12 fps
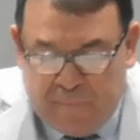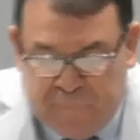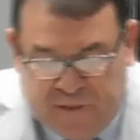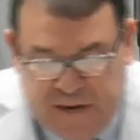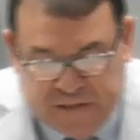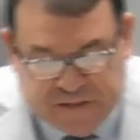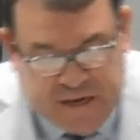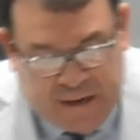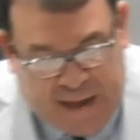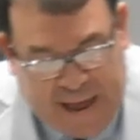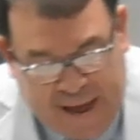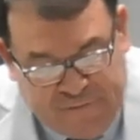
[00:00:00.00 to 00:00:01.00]
things in
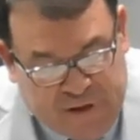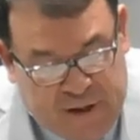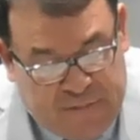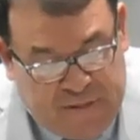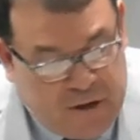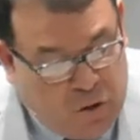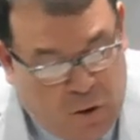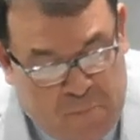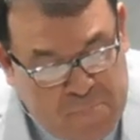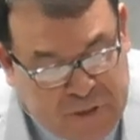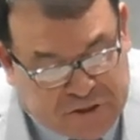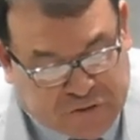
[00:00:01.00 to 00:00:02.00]
life that are a
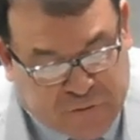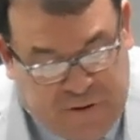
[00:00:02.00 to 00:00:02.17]
mystery